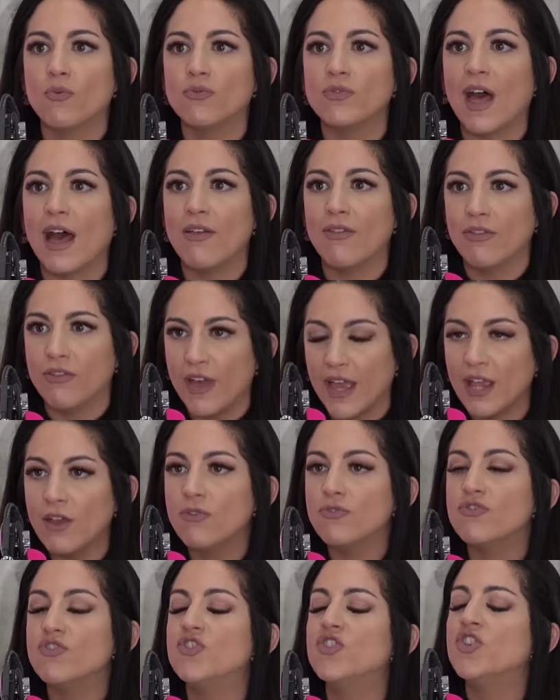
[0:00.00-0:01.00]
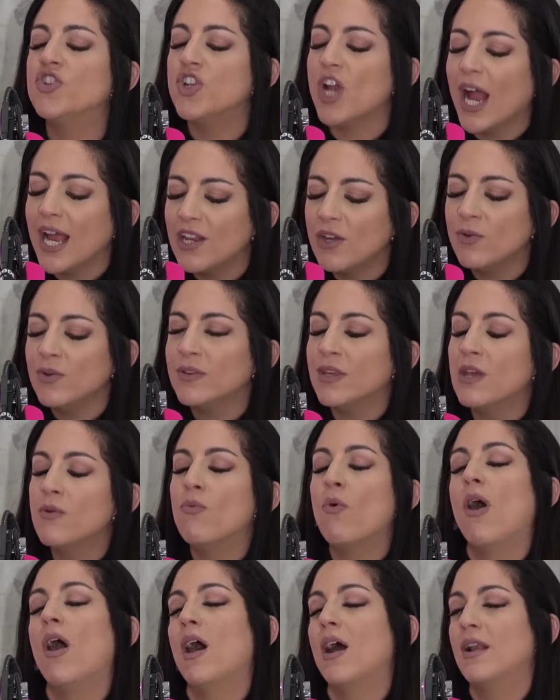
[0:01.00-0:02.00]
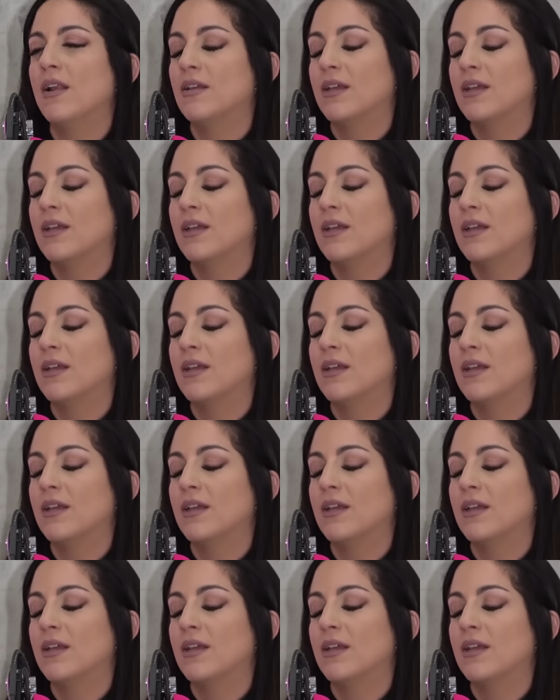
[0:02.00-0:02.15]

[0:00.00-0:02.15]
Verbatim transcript: that they genuinely want